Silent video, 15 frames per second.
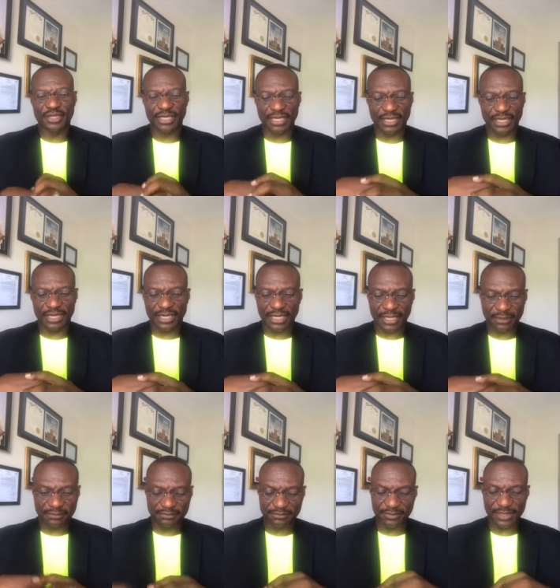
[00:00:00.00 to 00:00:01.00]
in
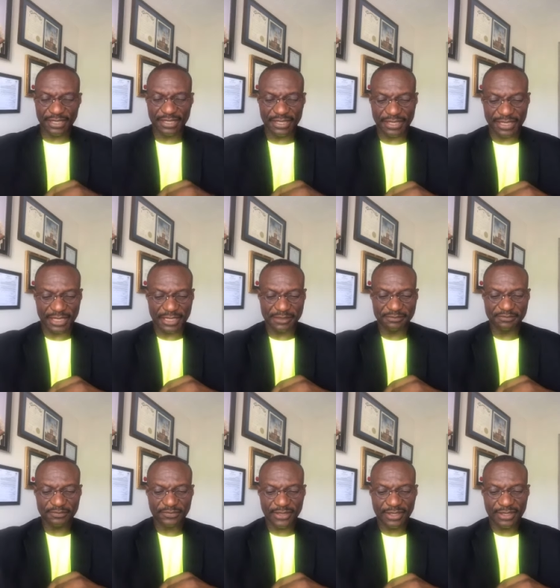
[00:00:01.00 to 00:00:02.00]
um, in um,
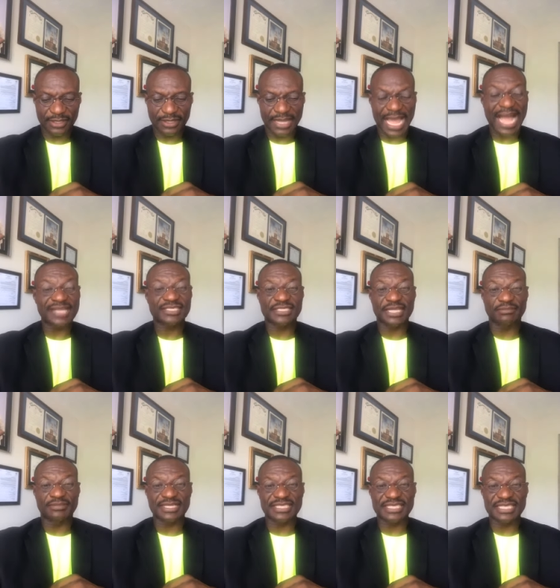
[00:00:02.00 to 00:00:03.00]
Acts
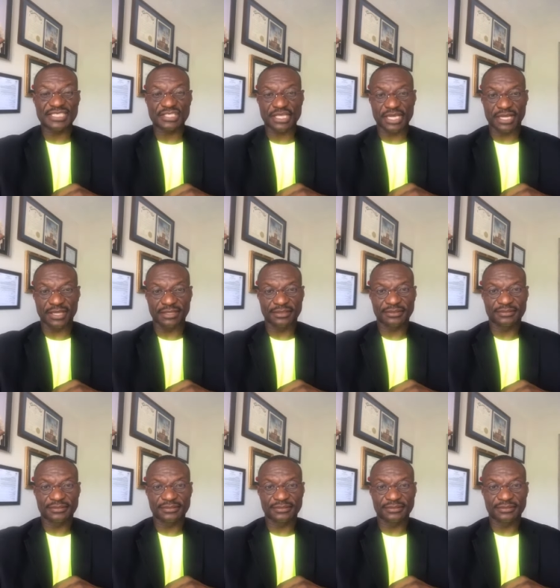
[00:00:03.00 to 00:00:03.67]
chapter 16.